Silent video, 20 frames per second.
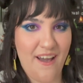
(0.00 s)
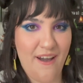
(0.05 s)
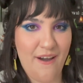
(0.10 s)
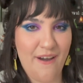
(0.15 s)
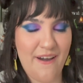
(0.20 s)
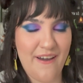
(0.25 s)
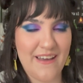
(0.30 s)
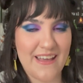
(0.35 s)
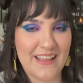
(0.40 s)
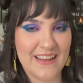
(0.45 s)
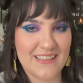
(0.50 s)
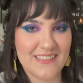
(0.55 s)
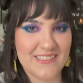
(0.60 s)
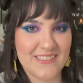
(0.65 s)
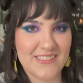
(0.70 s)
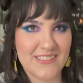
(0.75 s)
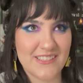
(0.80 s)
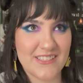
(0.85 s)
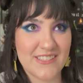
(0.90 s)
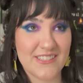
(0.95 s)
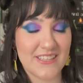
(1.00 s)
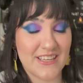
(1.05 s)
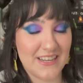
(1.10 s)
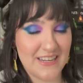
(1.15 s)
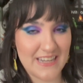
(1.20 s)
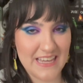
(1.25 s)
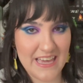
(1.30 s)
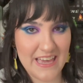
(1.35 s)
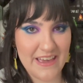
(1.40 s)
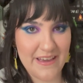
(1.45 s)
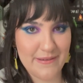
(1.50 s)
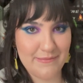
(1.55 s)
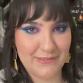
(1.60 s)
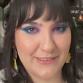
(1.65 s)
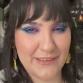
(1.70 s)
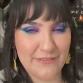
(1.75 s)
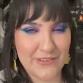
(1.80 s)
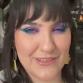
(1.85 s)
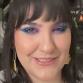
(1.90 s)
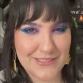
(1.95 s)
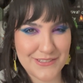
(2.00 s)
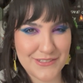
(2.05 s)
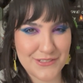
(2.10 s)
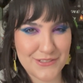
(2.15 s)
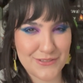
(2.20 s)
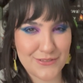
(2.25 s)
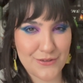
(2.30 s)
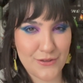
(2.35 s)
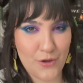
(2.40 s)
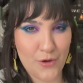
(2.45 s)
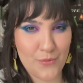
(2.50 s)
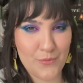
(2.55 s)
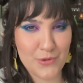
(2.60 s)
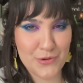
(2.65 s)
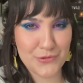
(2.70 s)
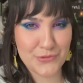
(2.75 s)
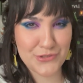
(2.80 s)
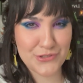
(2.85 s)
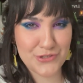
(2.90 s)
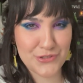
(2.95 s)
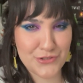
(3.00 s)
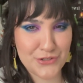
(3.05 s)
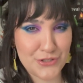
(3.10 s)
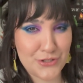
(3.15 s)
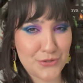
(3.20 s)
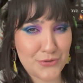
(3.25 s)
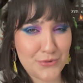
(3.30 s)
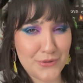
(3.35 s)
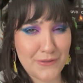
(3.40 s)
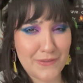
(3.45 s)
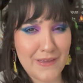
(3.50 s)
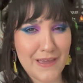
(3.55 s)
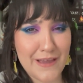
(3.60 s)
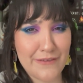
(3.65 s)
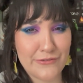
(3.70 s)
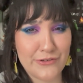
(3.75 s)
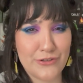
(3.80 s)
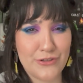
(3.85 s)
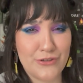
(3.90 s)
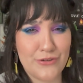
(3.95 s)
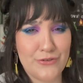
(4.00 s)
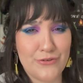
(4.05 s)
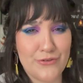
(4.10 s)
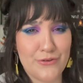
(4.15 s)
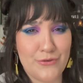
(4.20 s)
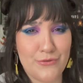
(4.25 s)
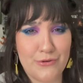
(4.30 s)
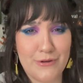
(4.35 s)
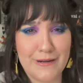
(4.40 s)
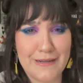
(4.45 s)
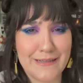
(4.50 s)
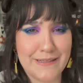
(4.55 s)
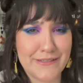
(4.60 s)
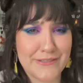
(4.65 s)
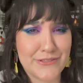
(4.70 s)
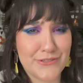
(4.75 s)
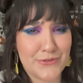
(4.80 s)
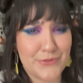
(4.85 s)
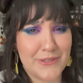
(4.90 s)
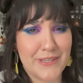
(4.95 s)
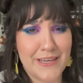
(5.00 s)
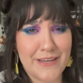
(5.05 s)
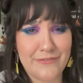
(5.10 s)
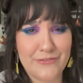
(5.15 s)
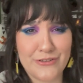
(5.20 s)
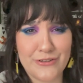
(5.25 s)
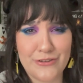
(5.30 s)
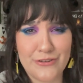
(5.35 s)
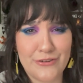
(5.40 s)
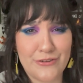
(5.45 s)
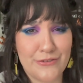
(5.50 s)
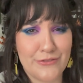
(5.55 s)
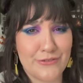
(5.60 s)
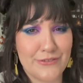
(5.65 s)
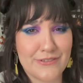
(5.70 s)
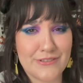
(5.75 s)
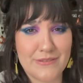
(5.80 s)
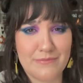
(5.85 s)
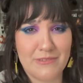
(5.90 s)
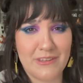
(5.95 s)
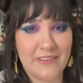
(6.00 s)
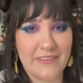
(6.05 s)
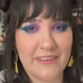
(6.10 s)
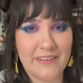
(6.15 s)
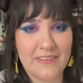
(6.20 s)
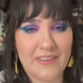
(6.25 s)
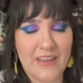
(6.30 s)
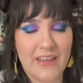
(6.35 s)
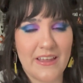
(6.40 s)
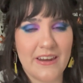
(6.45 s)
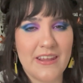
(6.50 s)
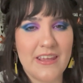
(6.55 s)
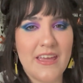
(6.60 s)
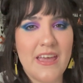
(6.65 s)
It is Sunday. I believe it's almost 2 in the afternoon, or it is 2 in the afternoon, or something like that.